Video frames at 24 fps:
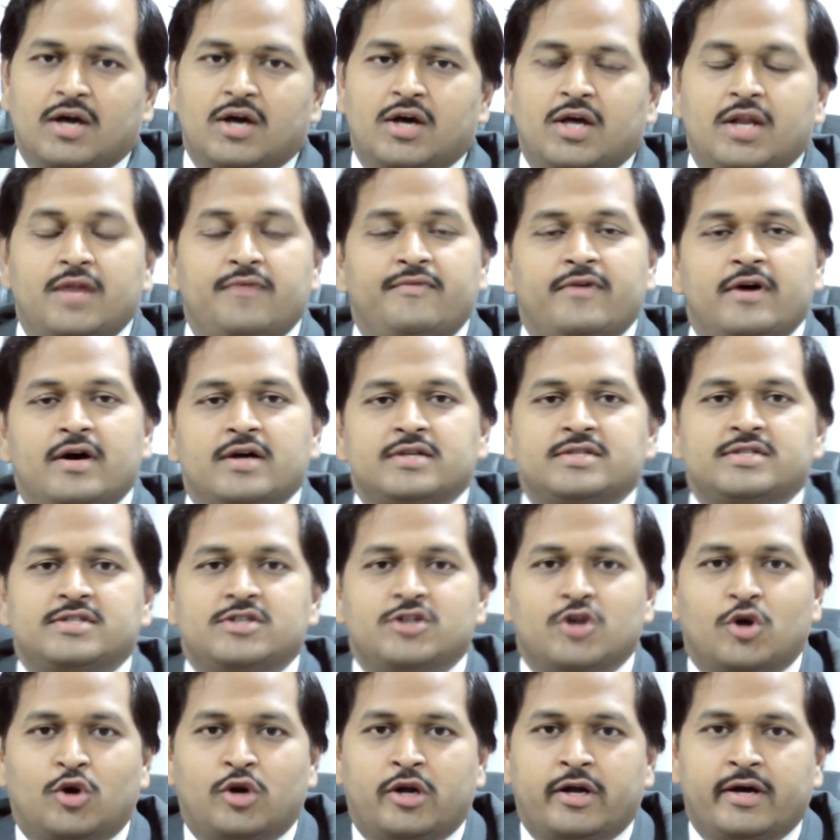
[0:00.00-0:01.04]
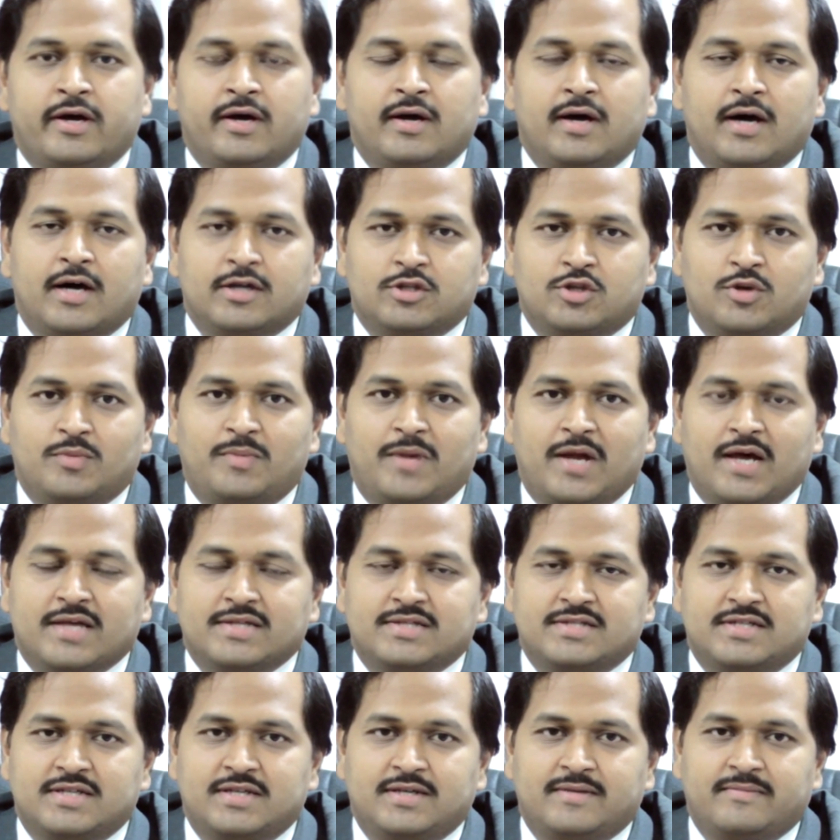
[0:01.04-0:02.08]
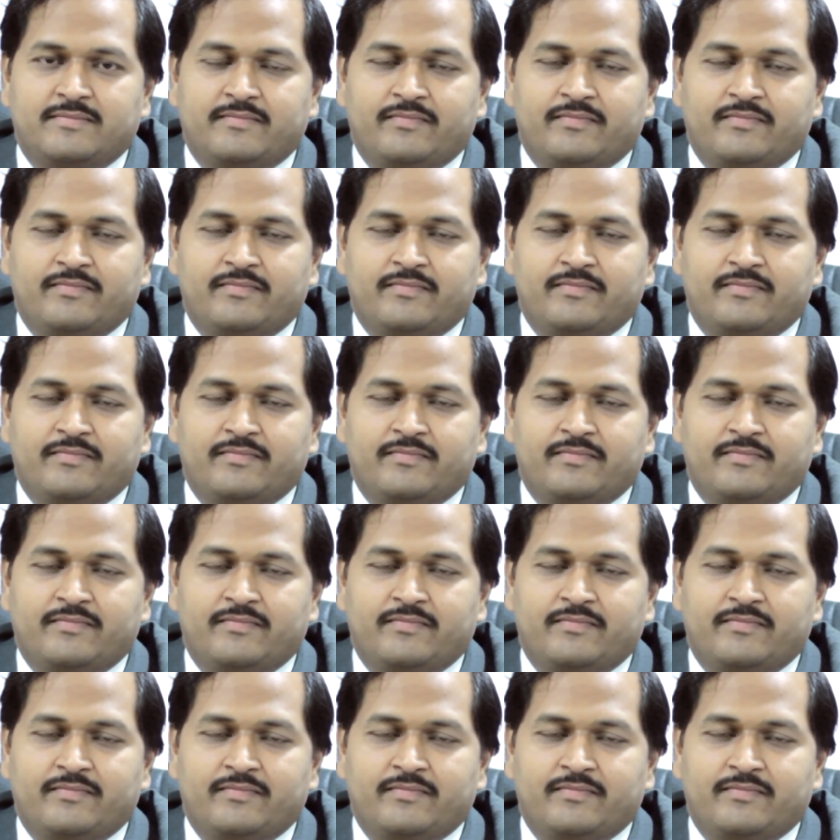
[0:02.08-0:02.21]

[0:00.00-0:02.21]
Reverse shoulder arthroplasty.